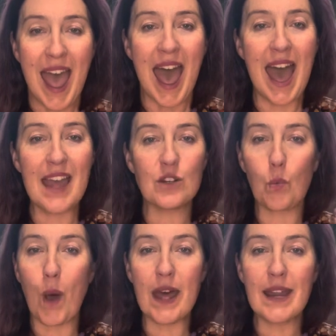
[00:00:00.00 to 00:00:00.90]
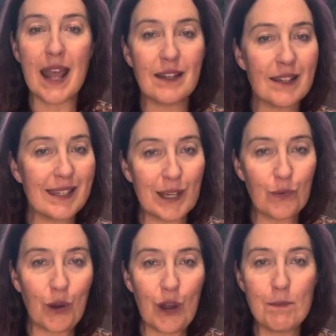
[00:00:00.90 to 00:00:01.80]
and 1 and
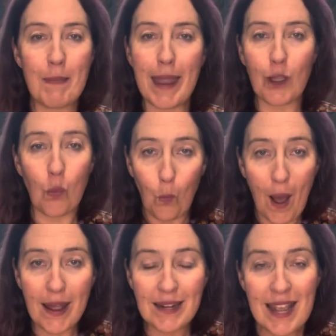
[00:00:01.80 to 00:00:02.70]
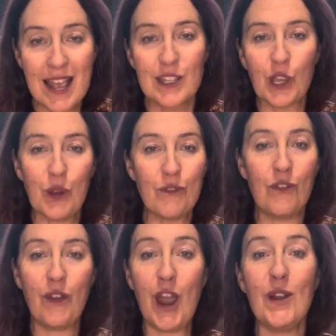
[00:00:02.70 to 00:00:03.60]
0 make 1. So
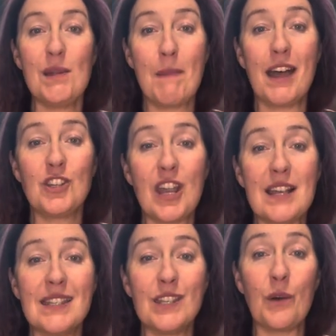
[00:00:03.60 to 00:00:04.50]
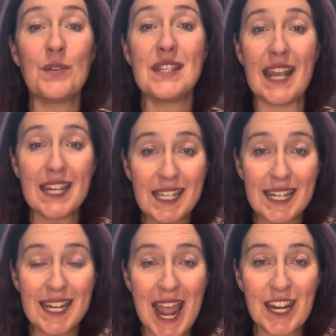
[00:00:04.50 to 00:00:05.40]
very much a
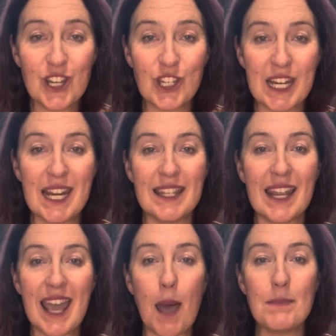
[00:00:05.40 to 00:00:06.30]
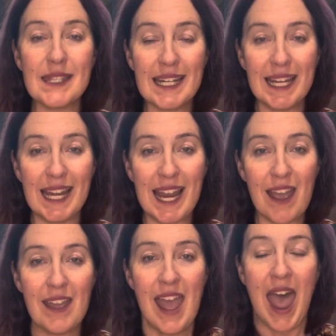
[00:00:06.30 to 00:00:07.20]
self-centered energy that comes in
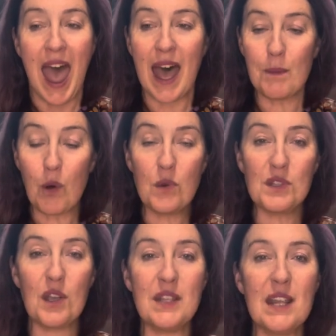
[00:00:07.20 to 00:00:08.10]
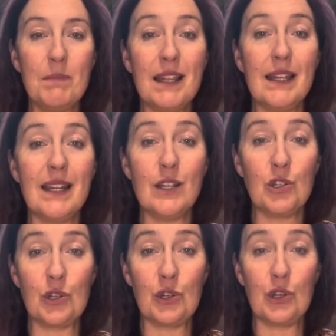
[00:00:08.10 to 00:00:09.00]
here. Also the ability
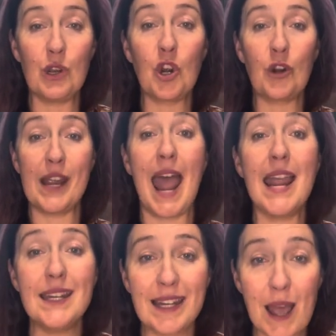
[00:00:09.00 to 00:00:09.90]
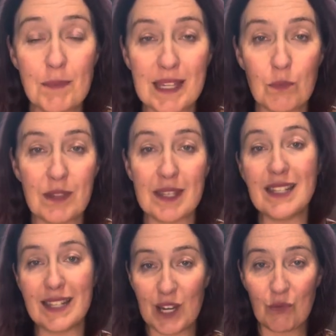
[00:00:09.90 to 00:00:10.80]
to create comes in with the
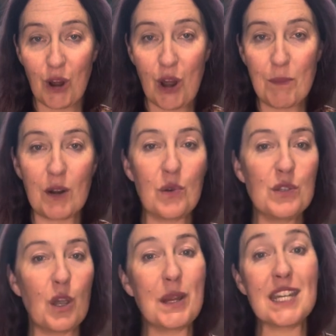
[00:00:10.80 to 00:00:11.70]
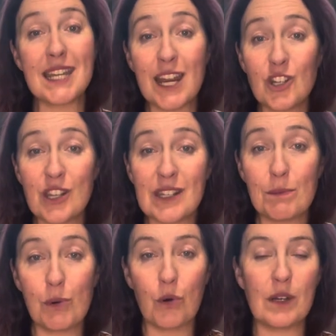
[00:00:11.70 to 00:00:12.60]
0, but also intention is
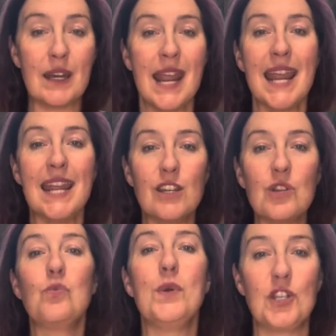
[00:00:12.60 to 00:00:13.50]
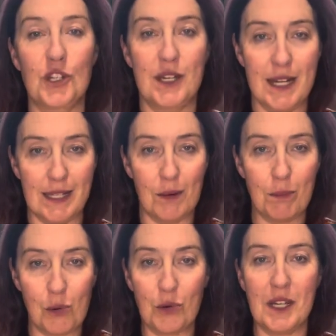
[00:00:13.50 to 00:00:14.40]
important. Intuition is
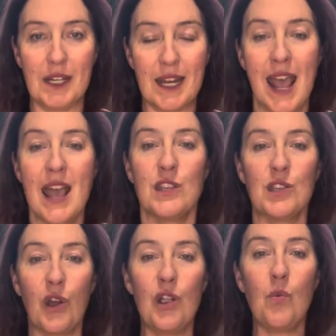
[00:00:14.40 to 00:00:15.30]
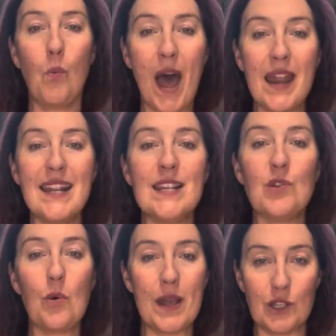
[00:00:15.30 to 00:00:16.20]
important. So 1 is
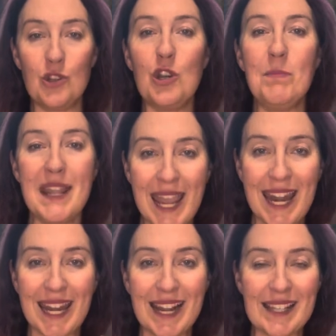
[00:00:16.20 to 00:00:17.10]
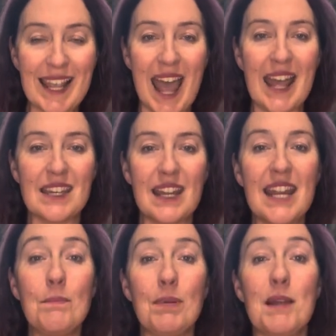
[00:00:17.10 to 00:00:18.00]
always new beginnings and
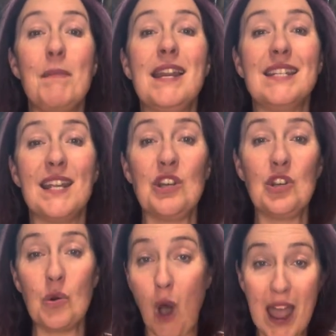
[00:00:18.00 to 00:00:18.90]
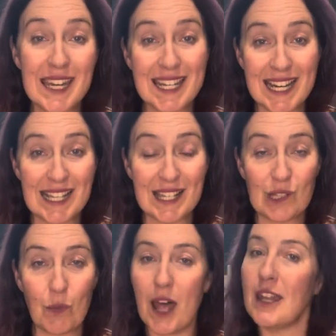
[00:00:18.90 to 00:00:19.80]
implementing new ideas
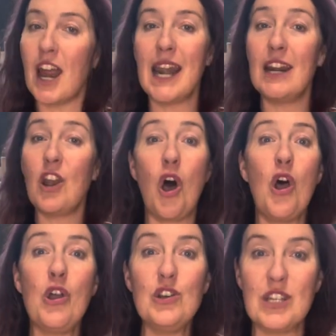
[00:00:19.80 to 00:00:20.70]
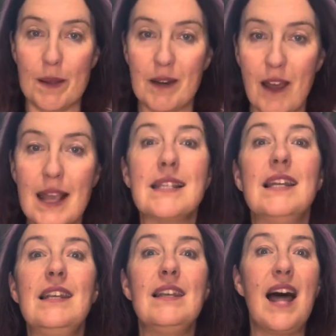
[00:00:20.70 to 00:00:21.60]
as well. And I know Geminis
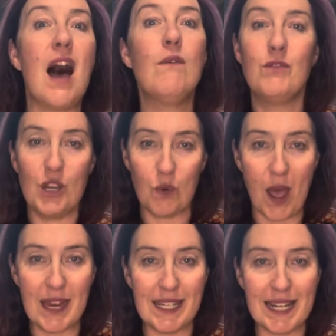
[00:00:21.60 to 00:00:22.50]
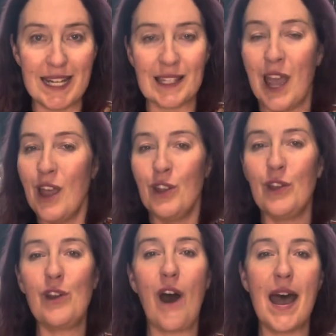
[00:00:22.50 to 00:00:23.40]
love new ideas. You
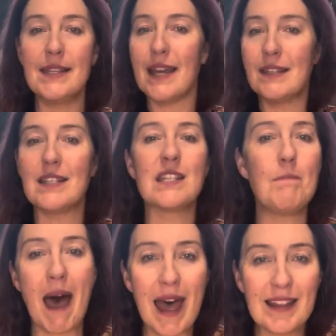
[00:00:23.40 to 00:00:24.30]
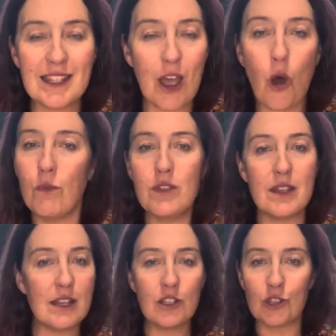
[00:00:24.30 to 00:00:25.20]
guys are the smarts of
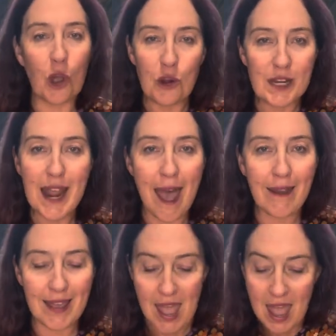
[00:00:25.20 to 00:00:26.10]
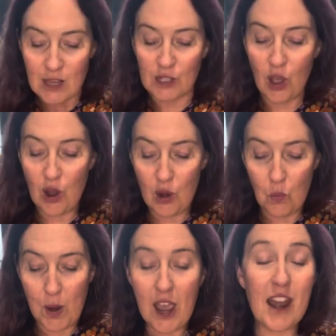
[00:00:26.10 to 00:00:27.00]
the zodiac. So
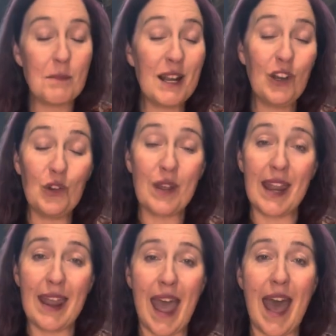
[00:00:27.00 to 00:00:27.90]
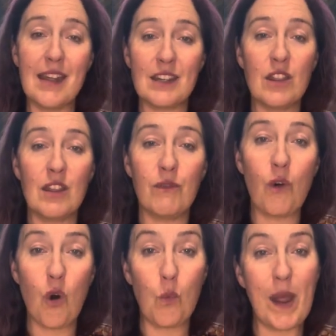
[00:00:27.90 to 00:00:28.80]
we're going to be looking at the
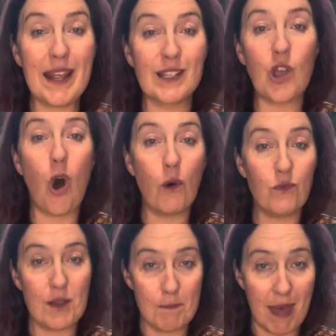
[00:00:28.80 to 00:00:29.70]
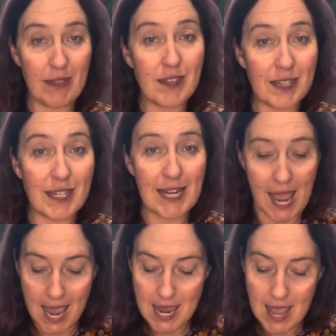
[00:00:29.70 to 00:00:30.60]
4 weeks of the month
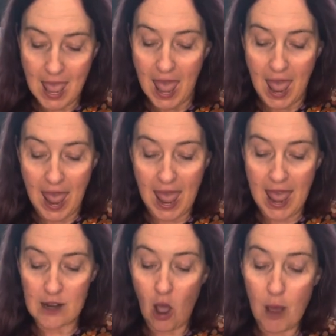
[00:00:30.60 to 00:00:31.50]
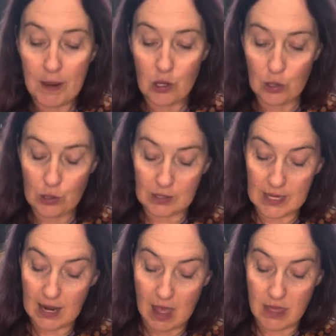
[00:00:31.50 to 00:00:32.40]
today. And I'll be
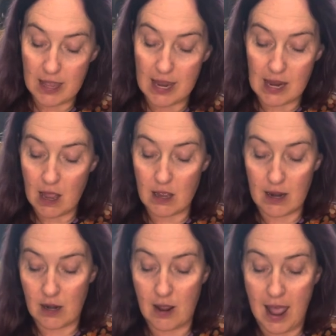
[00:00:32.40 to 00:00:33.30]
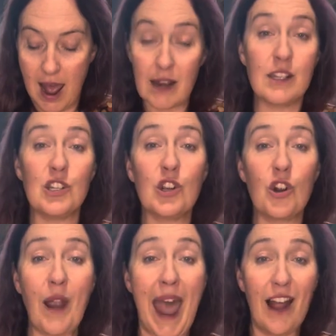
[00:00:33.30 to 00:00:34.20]
using the Aleister
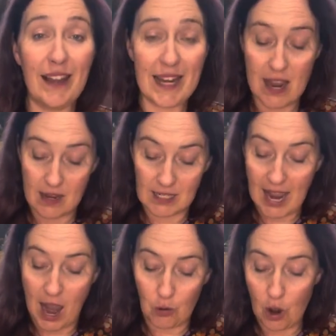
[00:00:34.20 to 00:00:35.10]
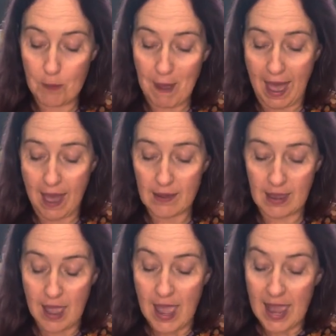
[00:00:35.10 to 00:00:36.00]
Crowley tarot pack.
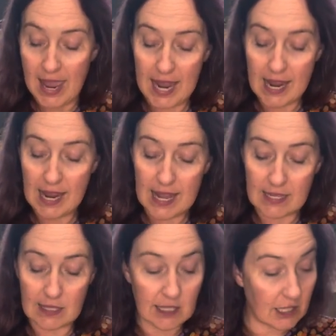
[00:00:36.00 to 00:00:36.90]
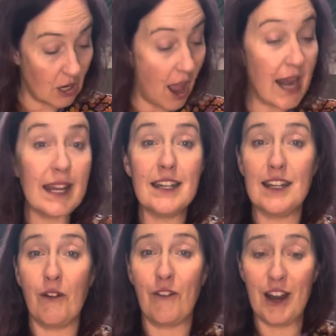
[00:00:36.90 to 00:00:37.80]
He is slightly
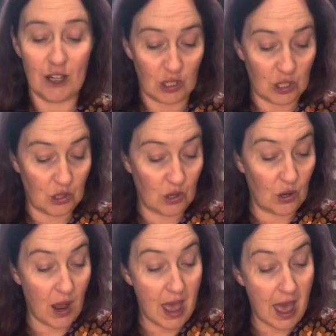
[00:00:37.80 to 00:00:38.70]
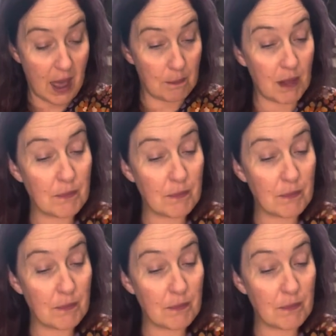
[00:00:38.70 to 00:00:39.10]
different to